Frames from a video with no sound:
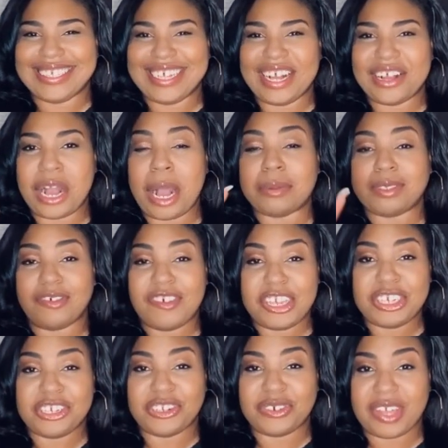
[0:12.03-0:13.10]

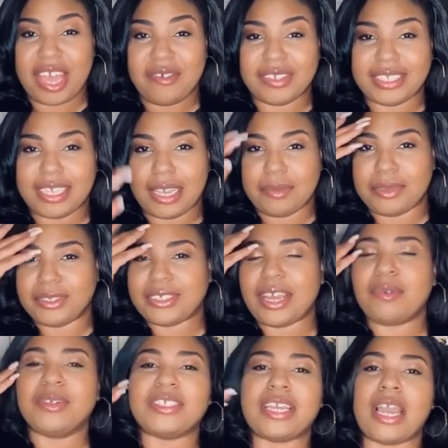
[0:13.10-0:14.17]
observation on Kevin Samuels. I
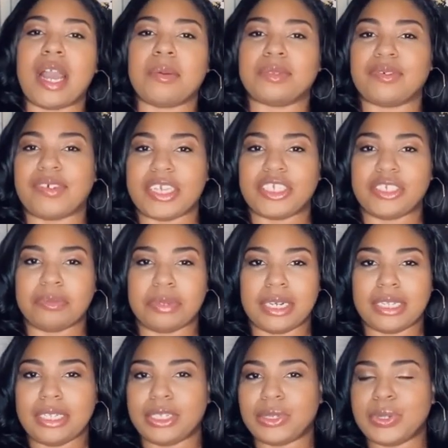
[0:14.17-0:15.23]
won't say observation, but a
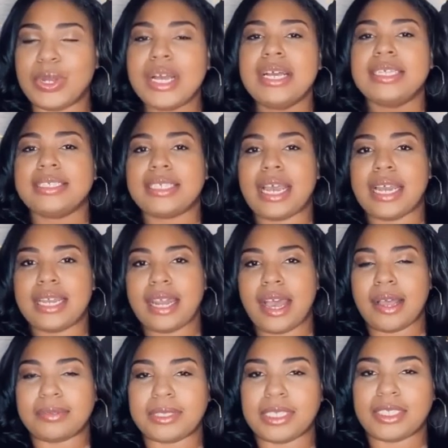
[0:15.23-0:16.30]
little
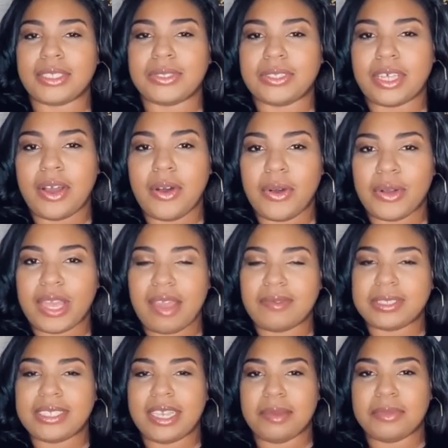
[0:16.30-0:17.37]
synopsis on the whole Kevin
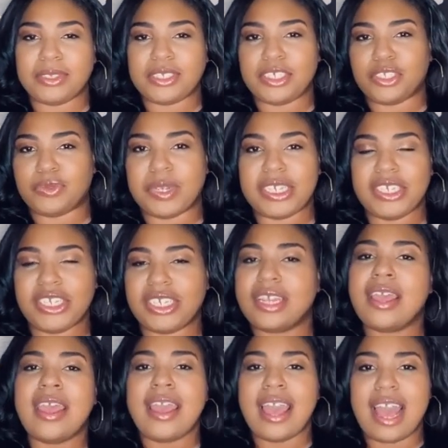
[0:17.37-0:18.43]
Samuels situation.
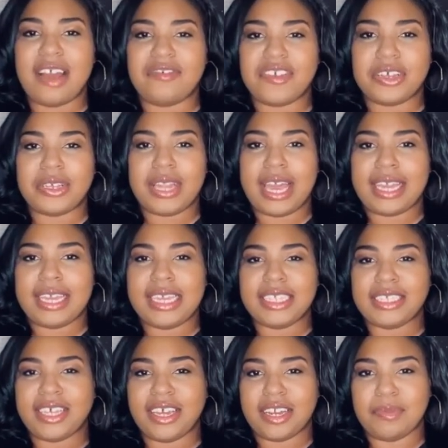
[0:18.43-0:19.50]
I feel like he's
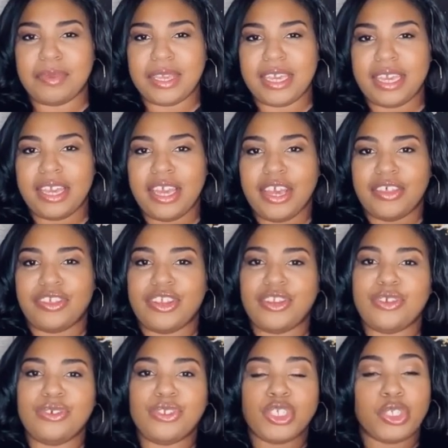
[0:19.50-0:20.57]
going to be the
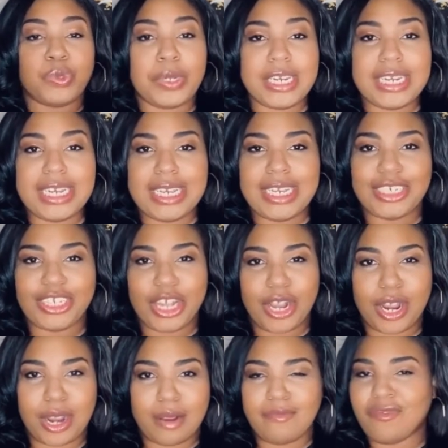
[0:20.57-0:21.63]
new trending
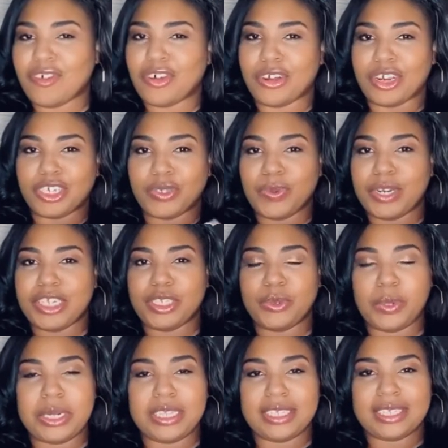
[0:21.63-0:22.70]
term for
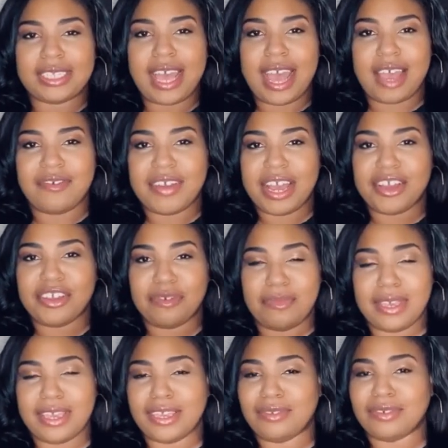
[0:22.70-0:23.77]
2020, this high value
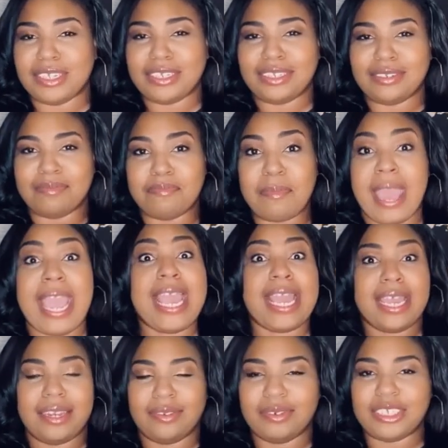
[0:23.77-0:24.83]
man with
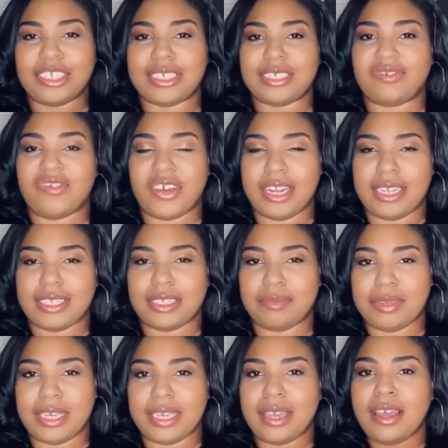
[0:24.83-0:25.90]
man, which is funny to
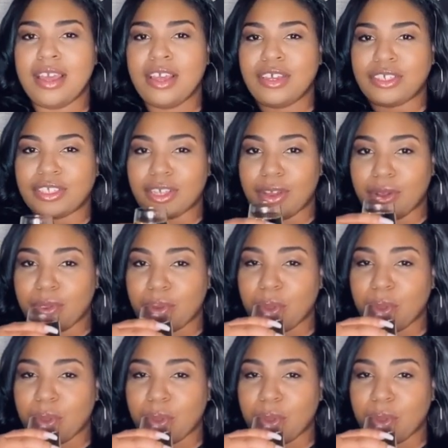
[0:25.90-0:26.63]
me. So,